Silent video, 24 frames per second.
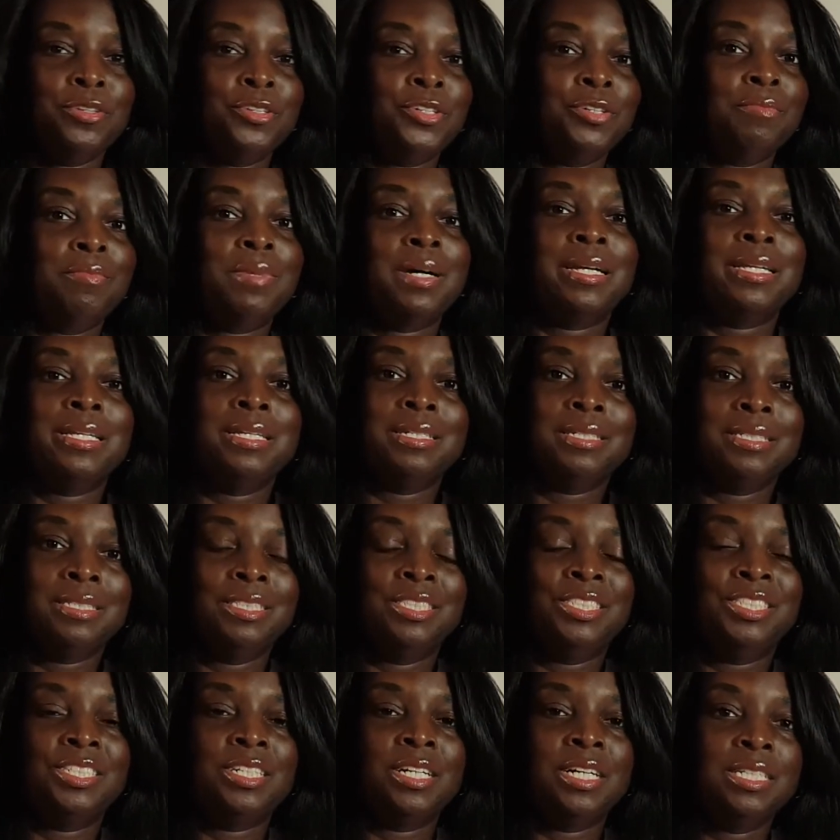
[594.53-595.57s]
Your body
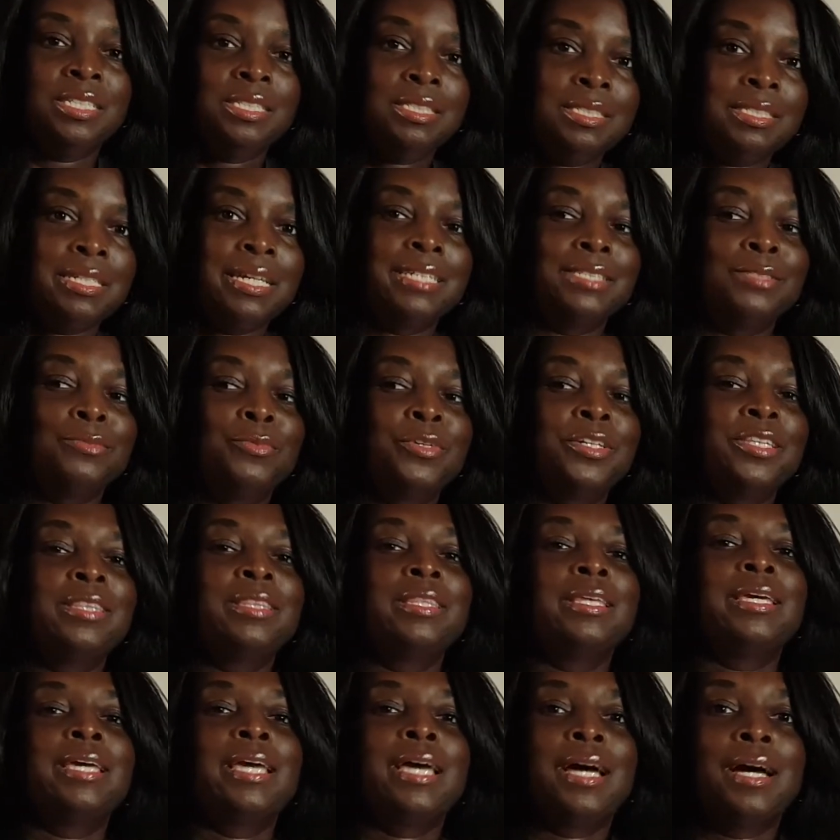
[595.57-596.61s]
adjusts as
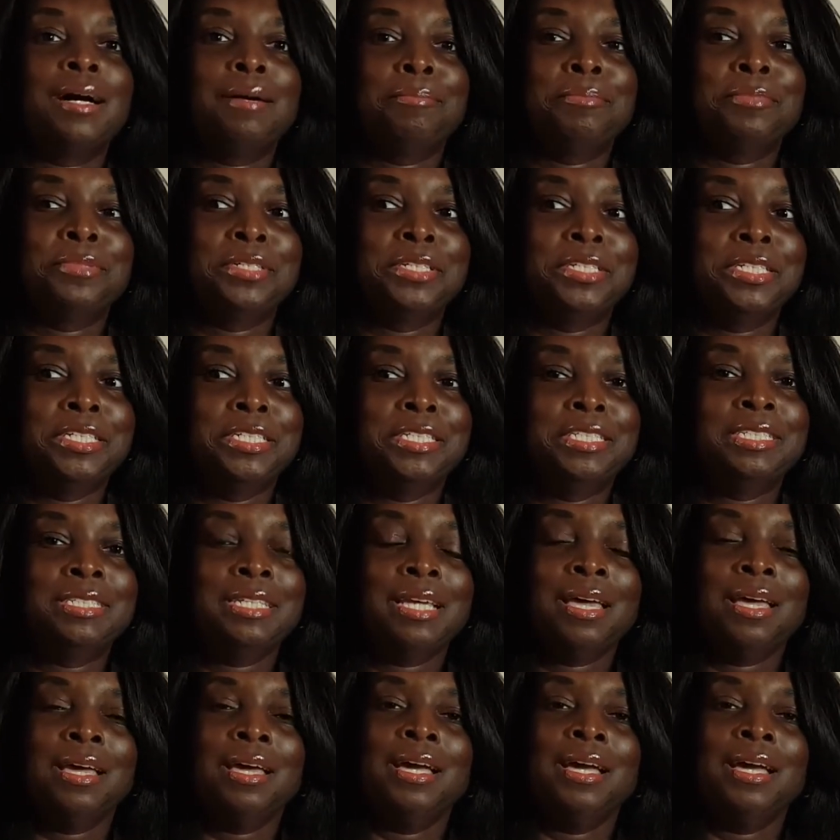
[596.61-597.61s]
one thing happens.